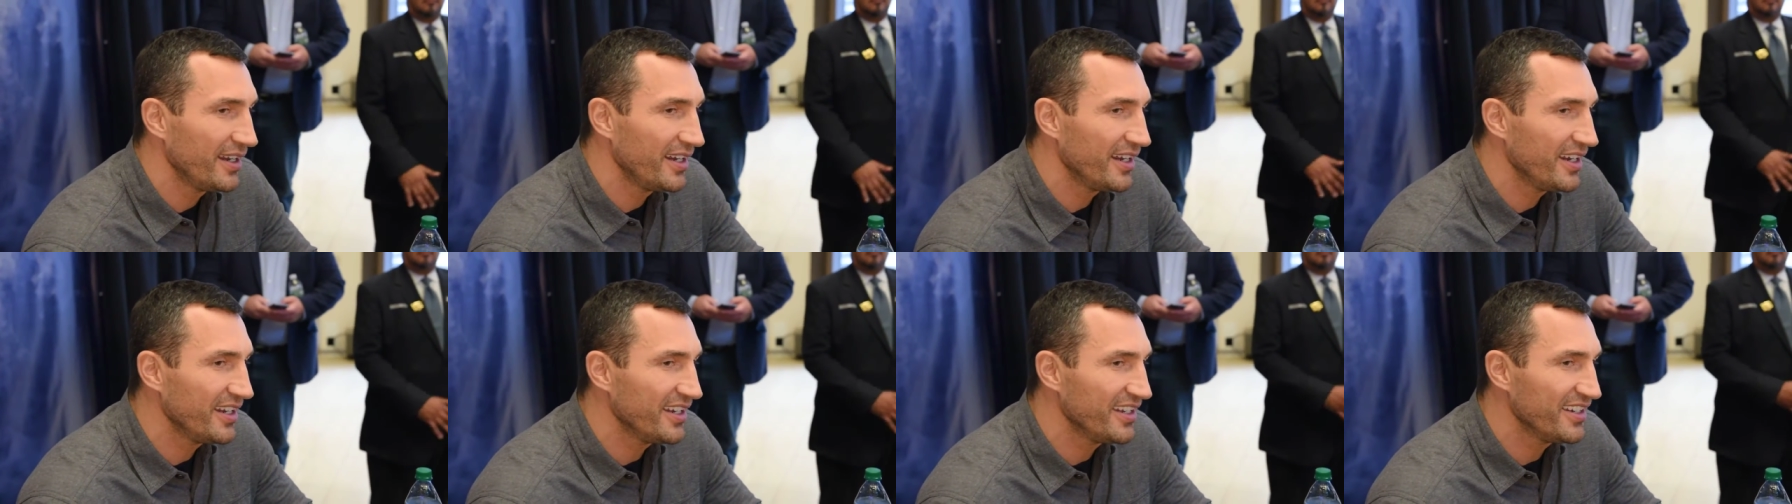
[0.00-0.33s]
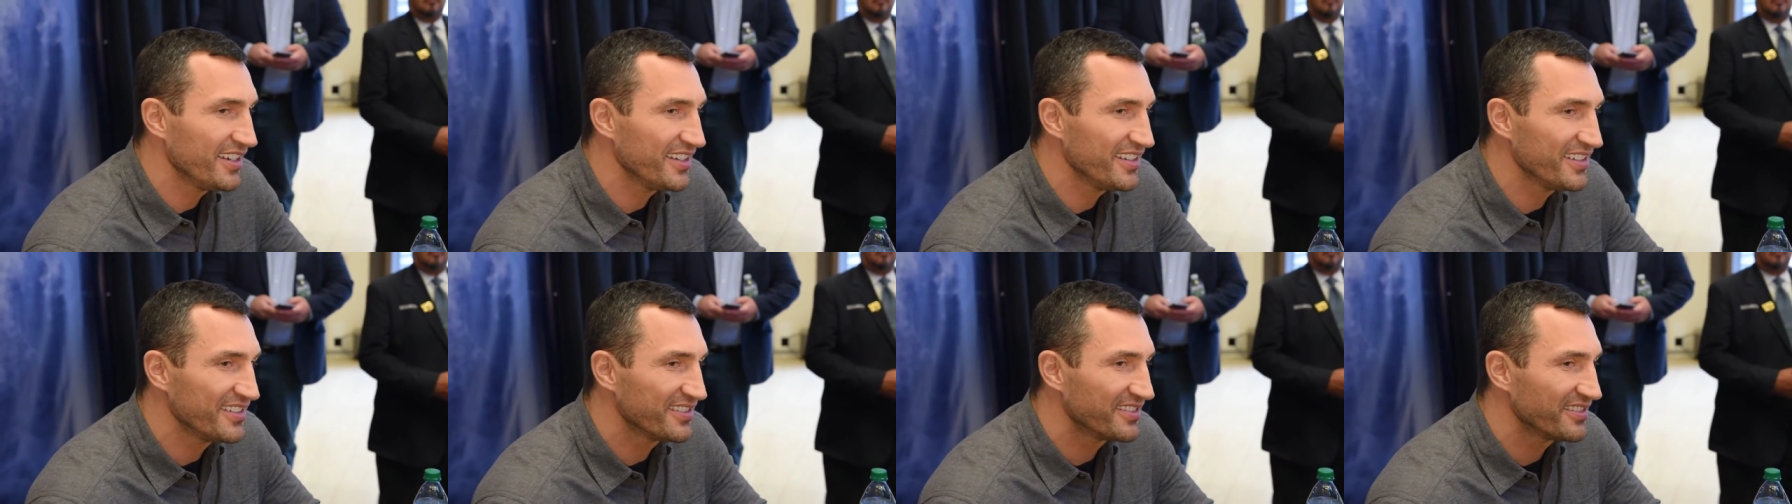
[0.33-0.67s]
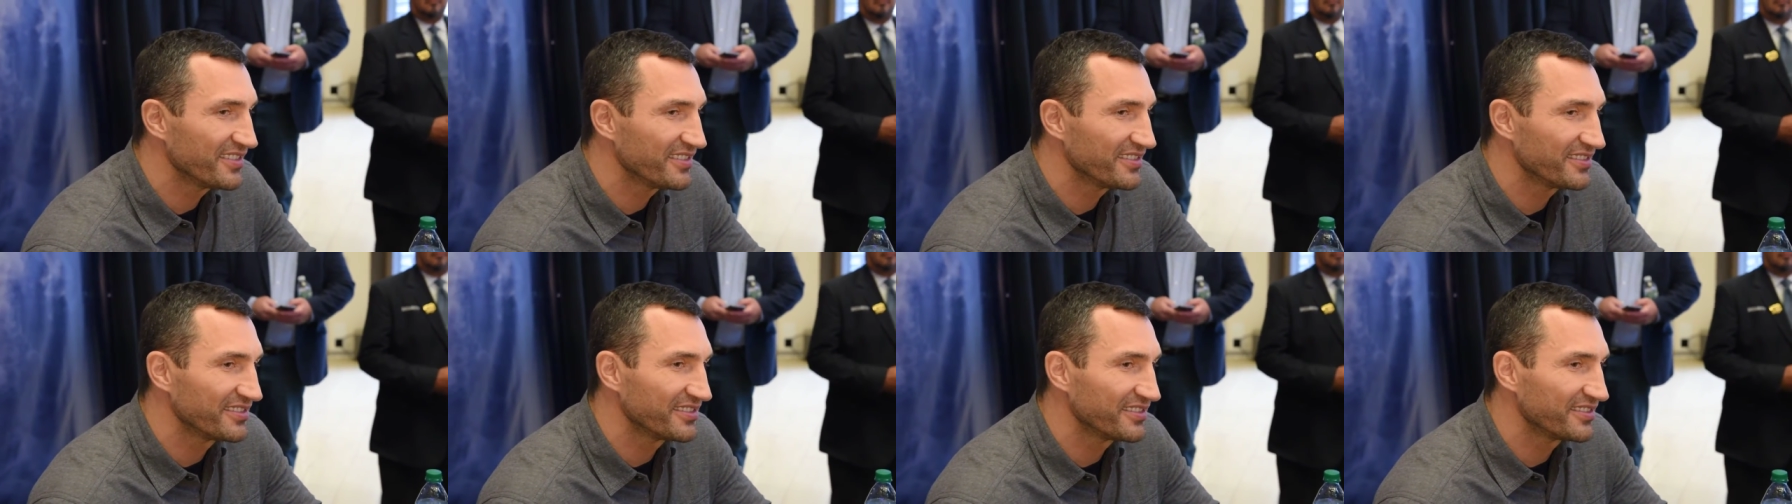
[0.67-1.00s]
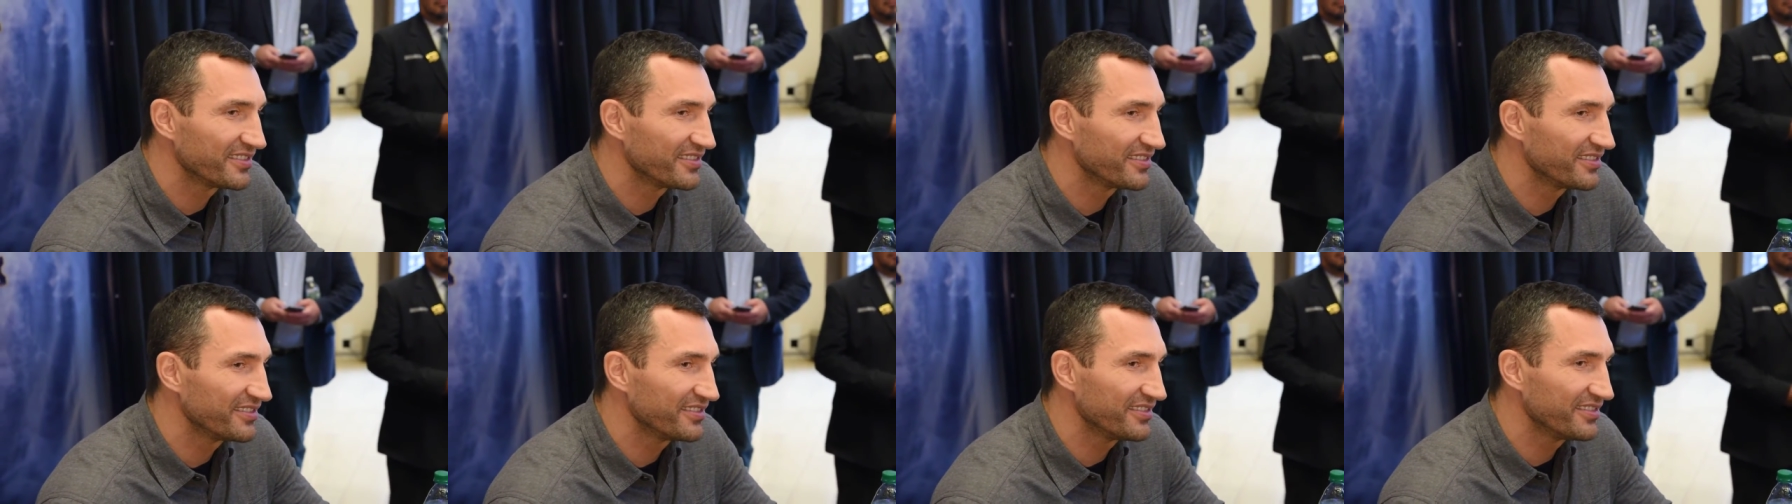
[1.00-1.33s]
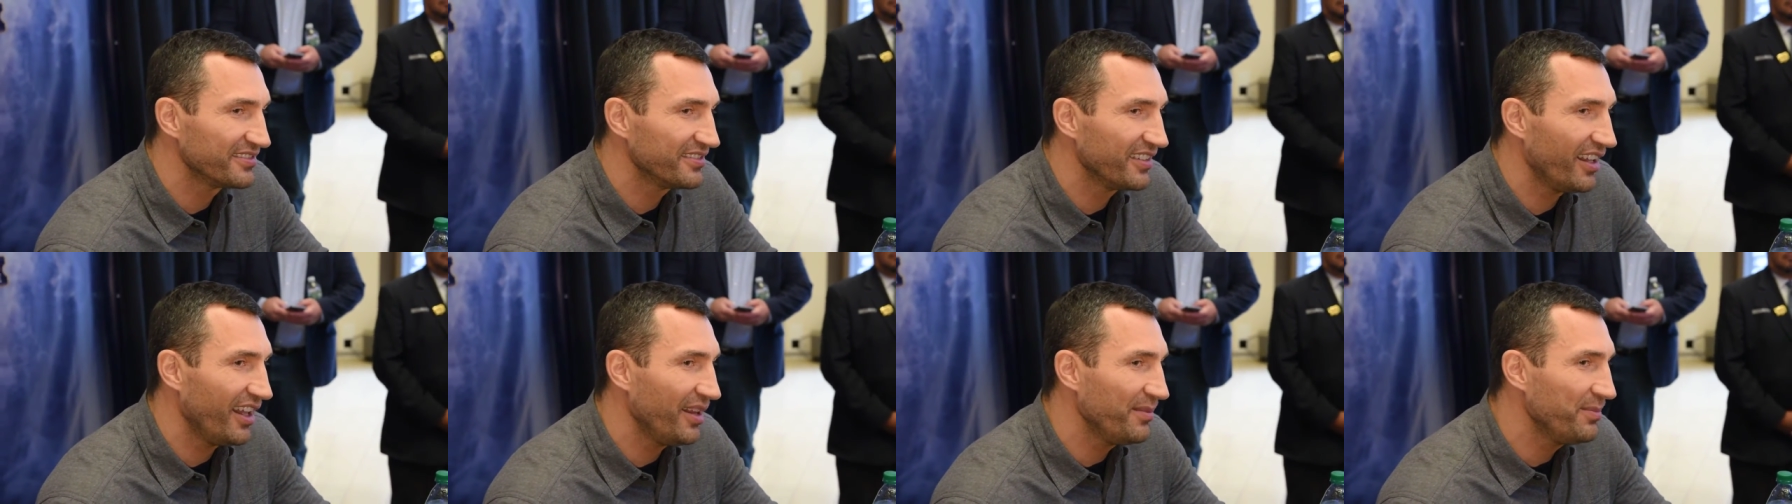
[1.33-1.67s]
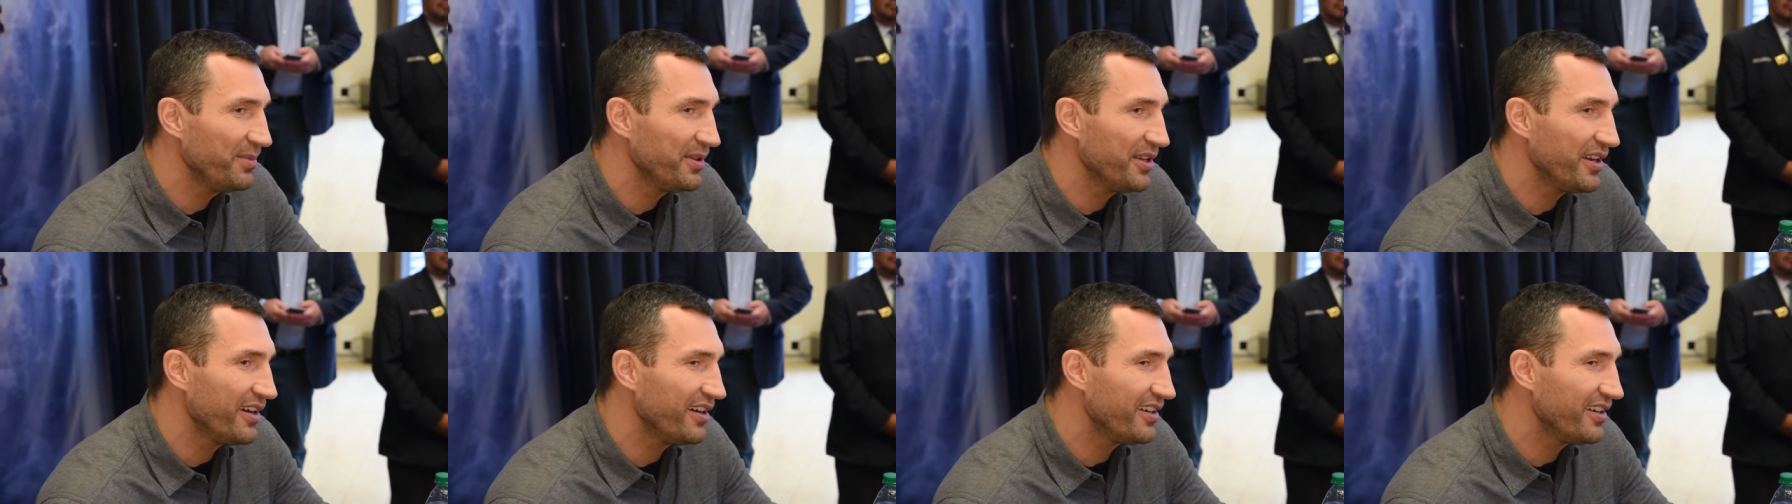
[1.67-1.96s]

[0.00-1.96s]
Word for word: I I'll be